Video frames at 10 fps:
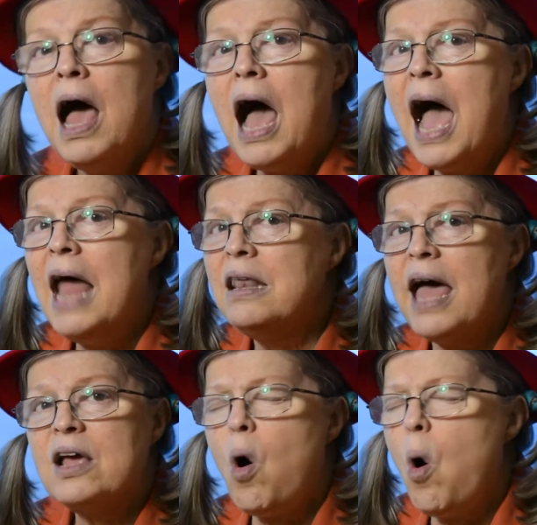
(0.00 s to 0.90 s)
I
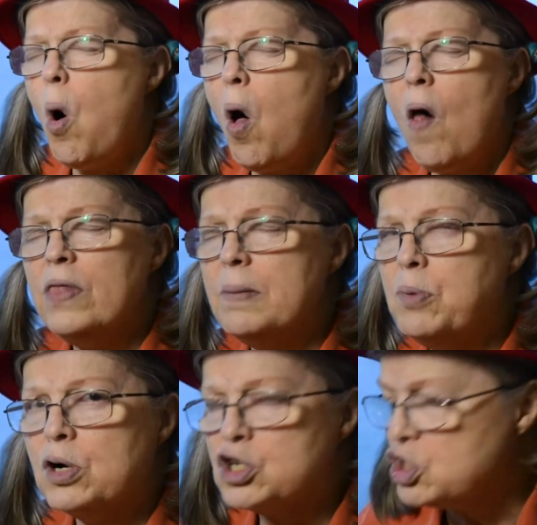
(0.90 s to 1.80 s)
like all the
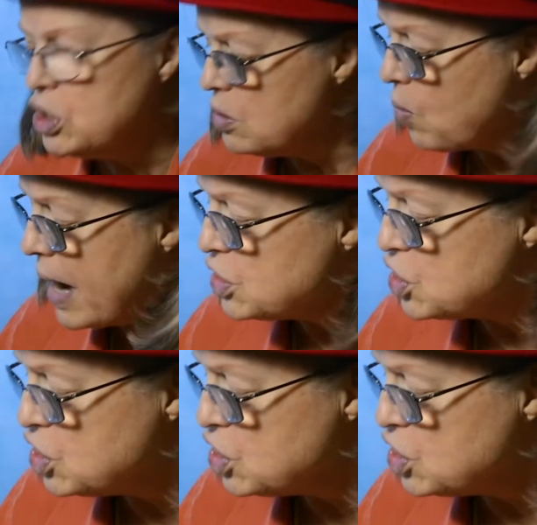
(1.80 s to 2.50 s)
books she writes.